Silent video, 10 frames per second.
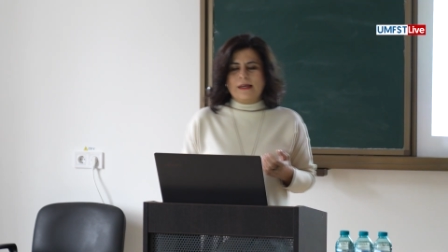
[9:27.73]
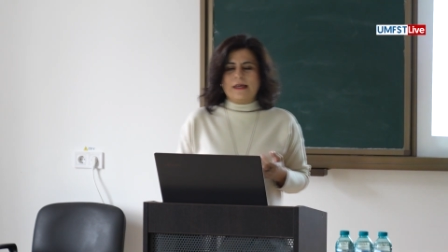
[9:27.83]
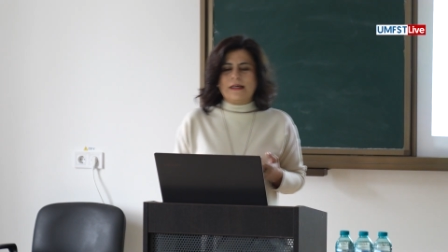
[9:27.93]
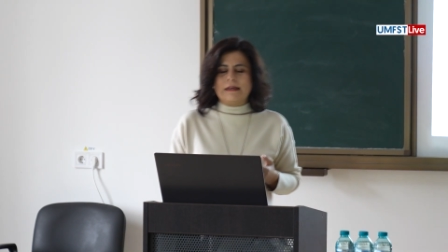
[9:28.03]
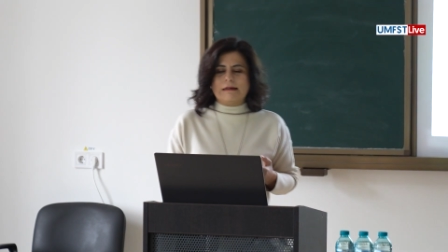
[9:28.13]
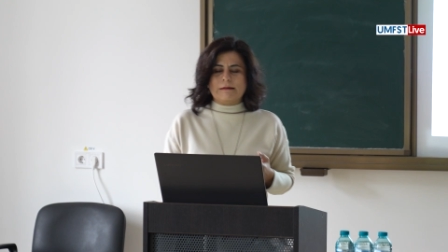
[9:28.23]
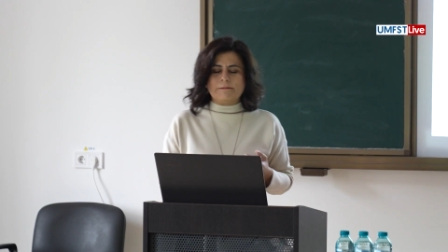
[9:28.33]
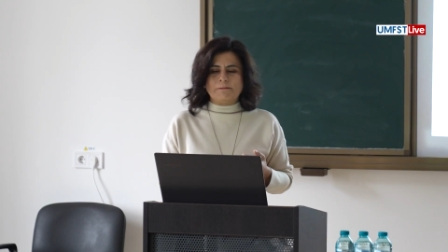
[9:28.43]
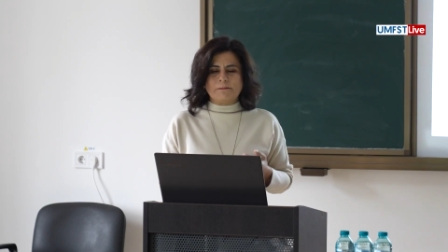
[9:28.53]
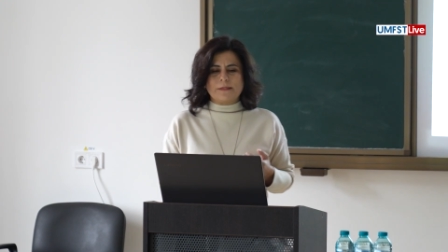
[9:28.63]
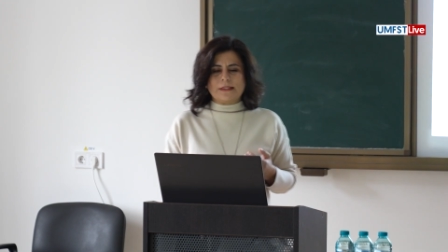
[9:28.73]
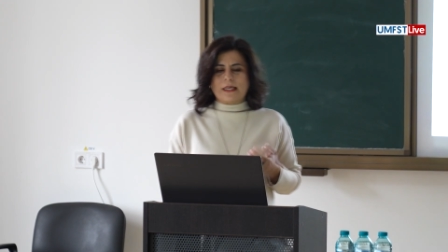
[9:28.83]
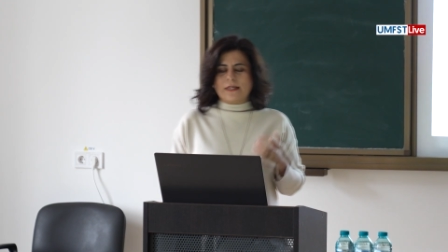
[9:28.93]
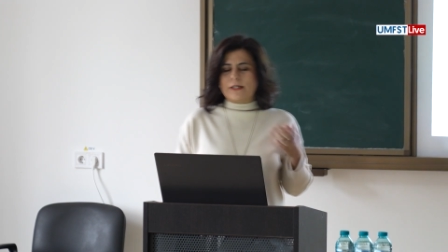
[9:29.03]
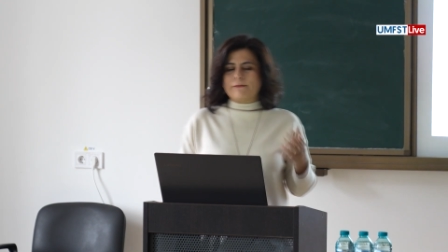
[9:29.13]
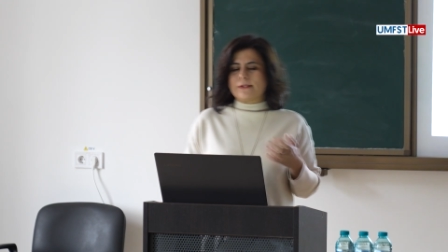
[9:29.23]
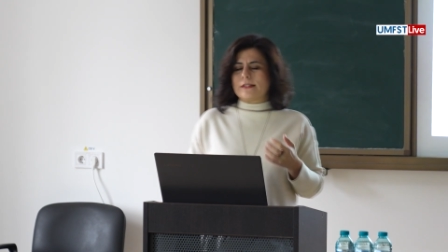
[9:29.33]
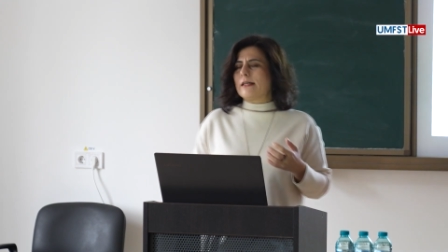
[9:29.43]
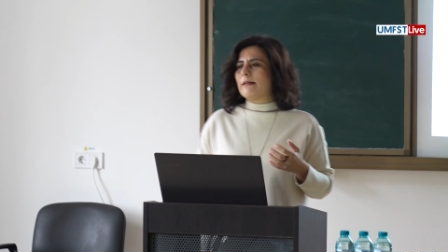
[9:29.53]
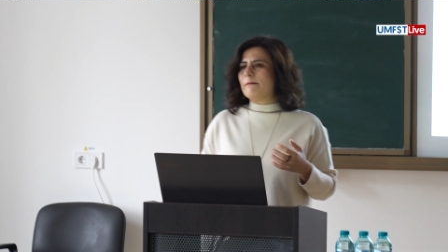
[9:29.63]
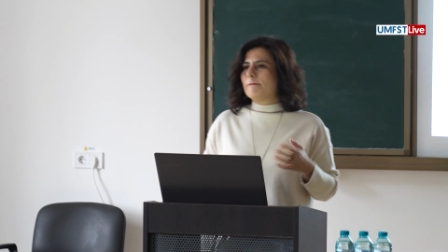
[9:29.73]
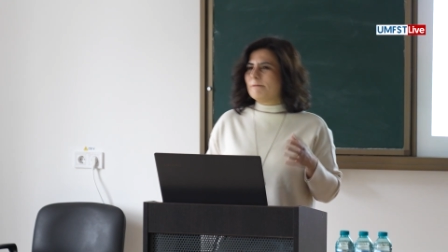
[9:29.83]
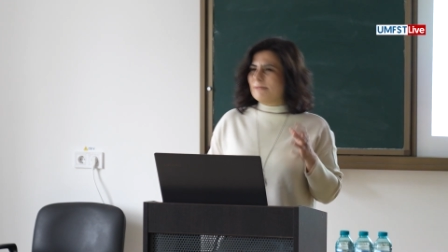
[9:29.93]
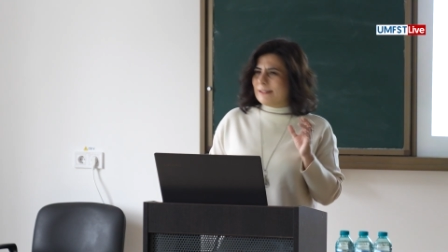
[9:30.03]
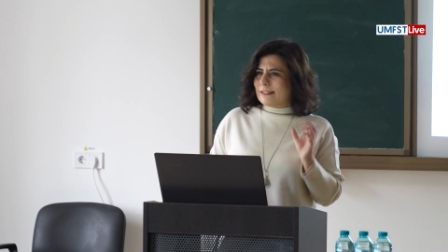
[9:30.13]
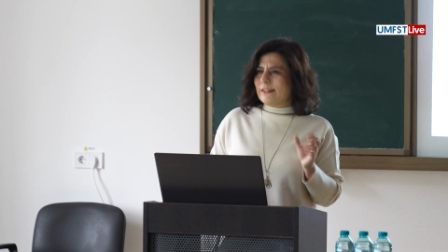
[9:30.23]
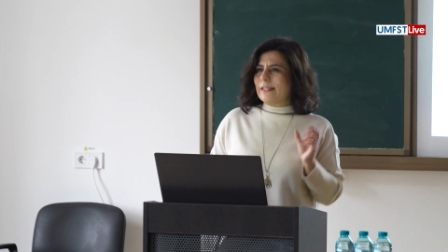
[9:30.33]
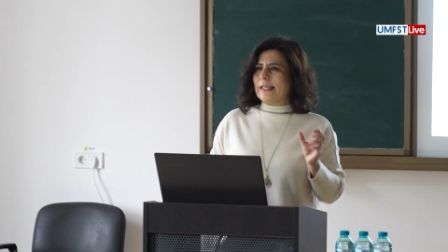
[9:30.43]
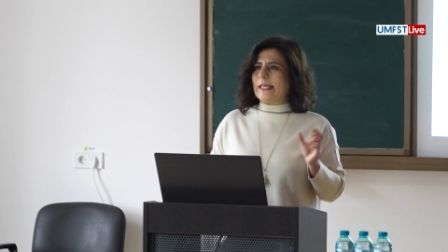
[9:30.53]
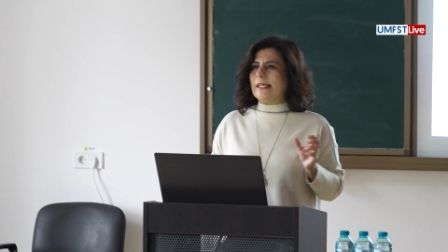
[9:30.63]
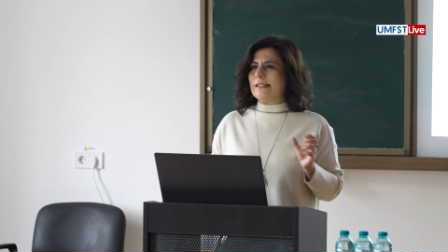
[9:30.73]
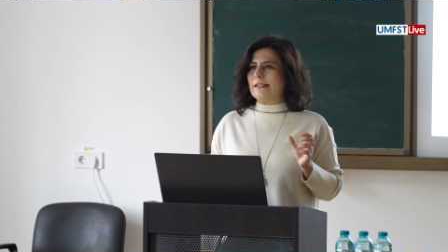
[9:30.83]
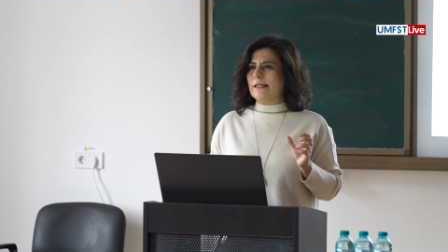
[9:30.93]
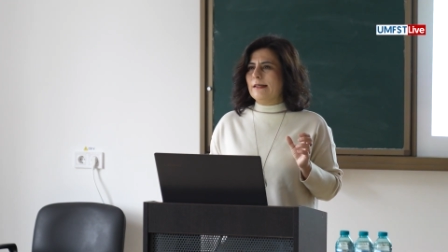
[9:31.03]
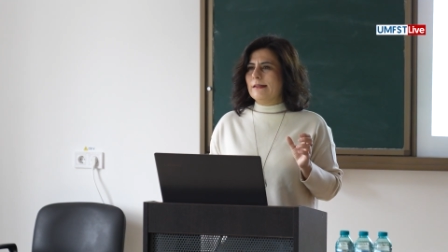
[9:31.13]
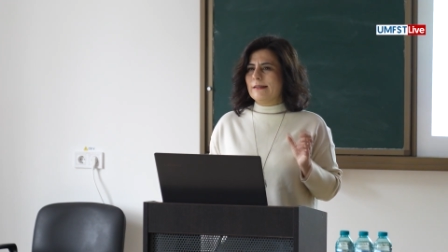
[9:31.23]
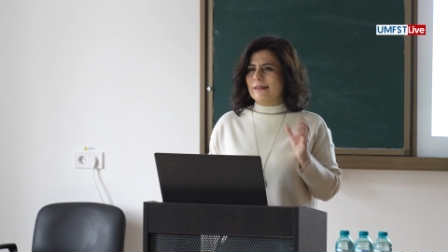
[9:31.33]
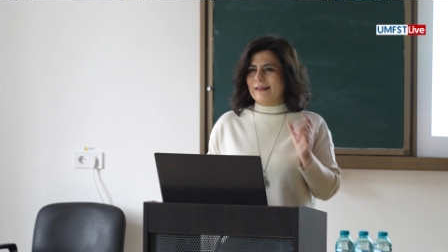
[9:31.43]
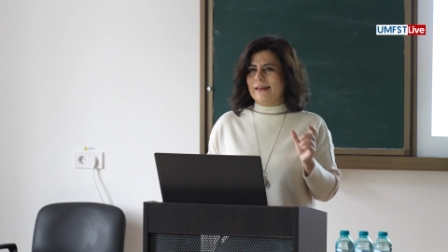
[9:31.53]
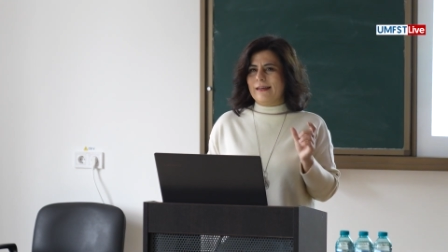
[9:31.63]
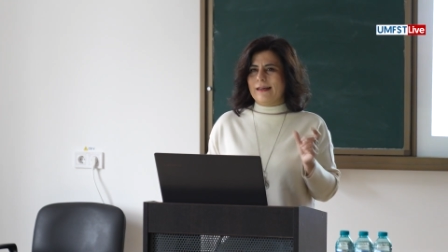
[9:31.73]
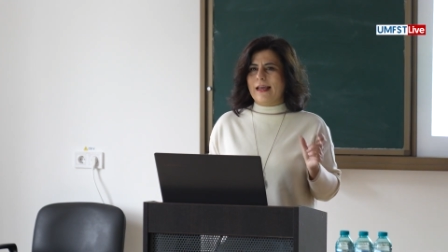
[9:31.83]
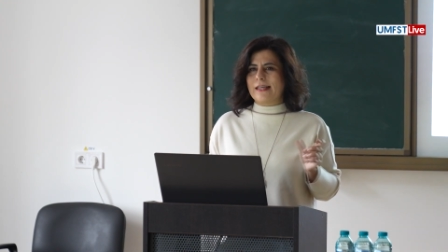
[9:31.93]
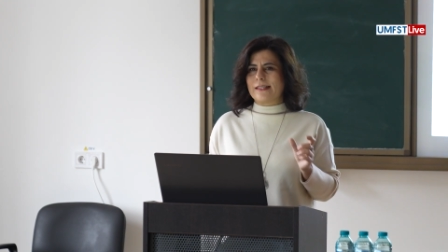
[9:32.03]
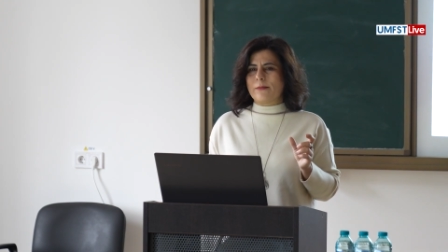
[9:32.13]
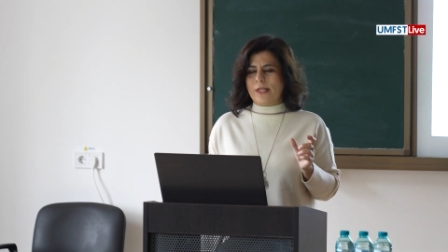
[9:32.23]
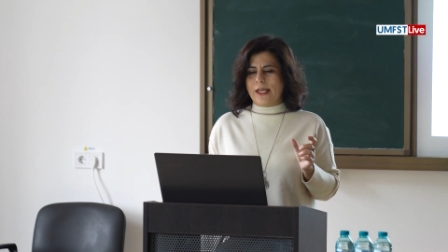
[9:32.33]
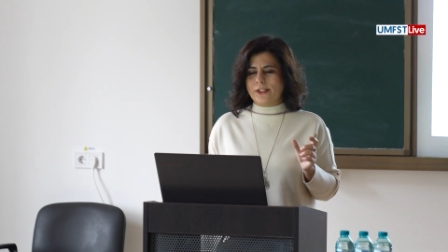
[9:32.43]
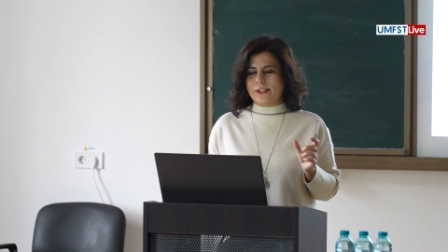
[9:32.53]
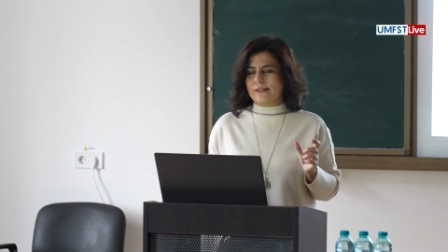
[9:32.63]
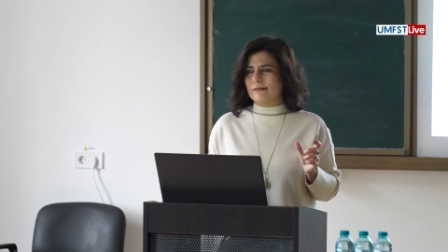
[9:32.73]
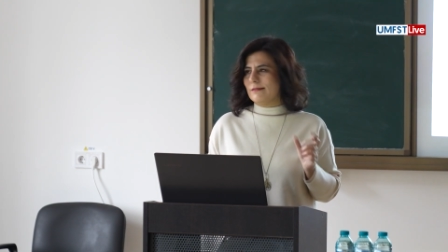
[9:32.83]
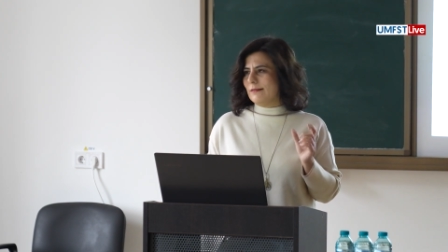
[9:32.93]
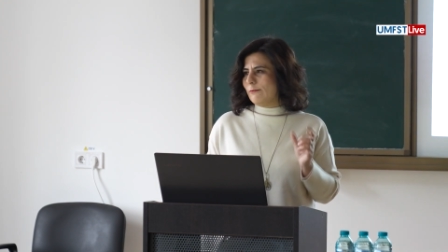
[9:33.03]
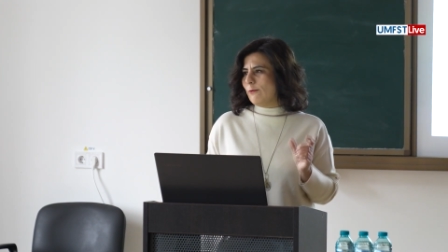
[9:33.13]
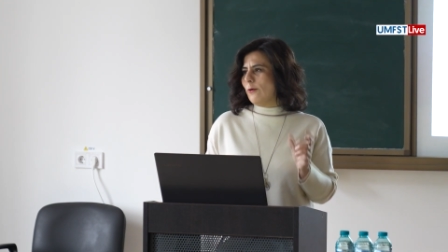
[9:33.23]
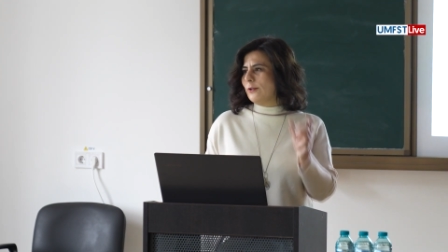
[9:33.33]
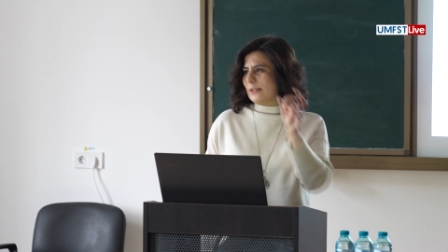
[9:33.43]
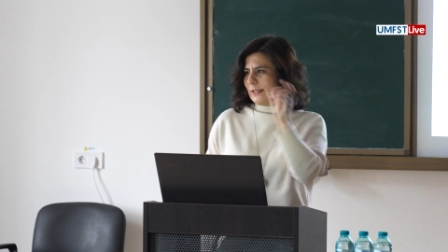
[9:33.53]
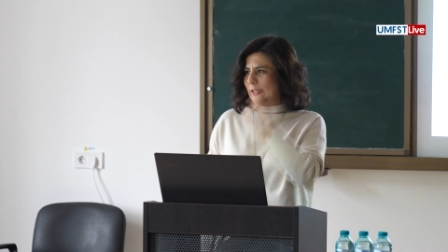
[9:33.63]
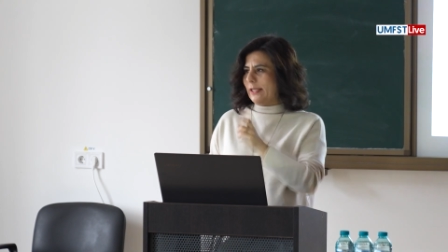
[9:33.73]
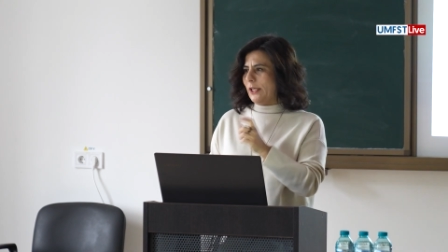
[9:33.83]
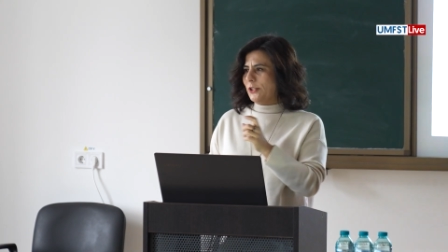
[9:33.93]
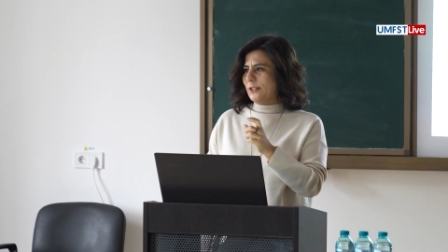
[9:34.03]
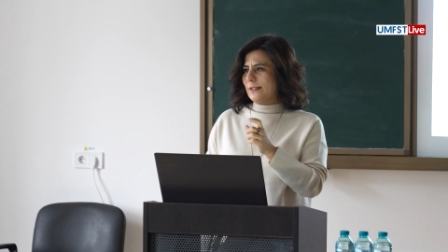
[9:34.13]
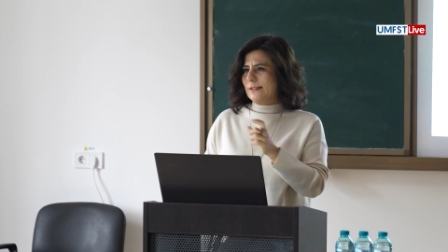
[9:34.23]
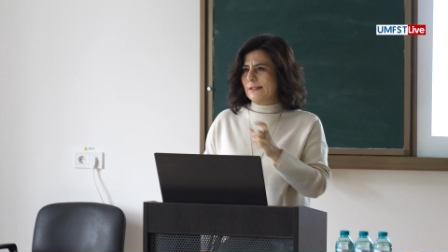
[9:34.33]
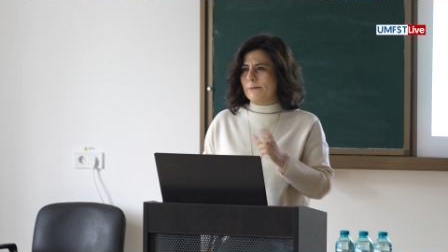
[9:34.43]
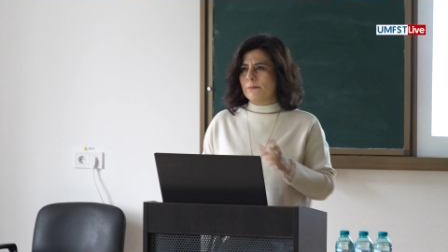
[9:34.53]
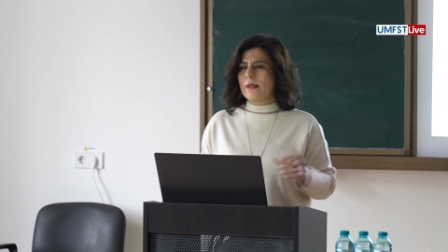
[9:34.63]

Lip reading: They refer a really easy examination for the clinicians.